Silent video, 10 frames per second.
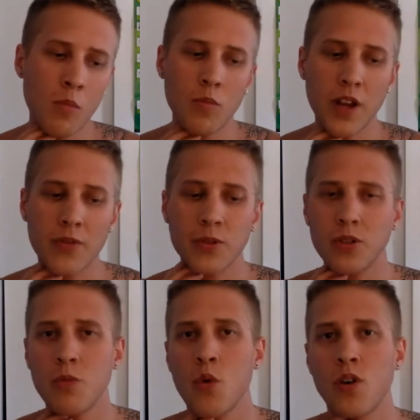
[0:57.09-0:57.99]

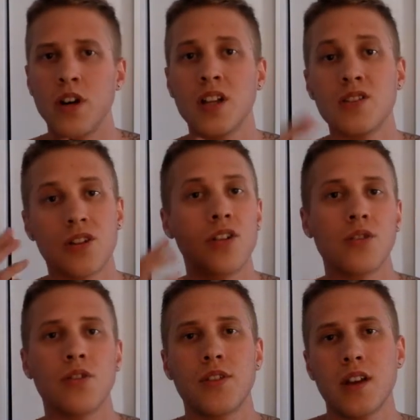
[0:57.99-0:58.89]
definitely more
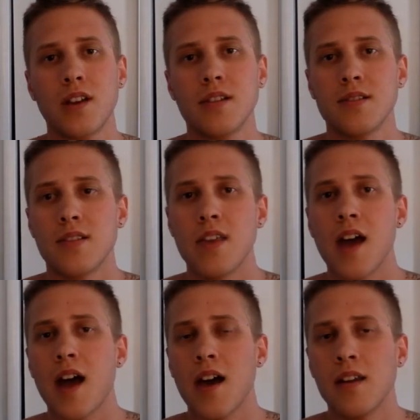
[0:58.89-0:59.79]
internal things
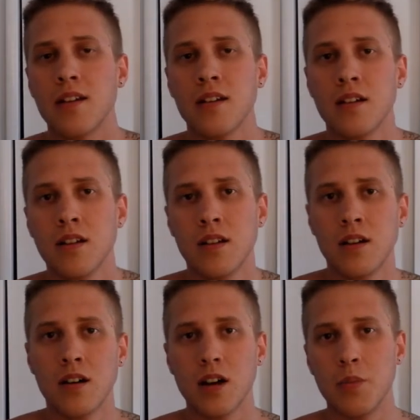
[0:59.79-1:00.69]
than
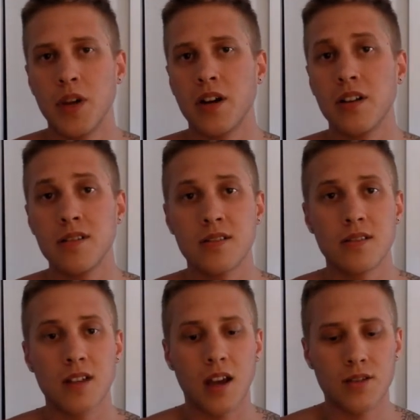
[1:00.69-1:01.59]

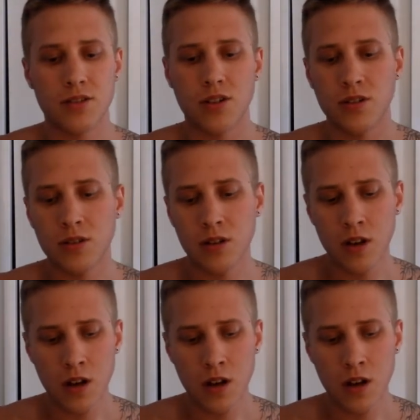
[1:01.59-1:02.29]
appearance, external.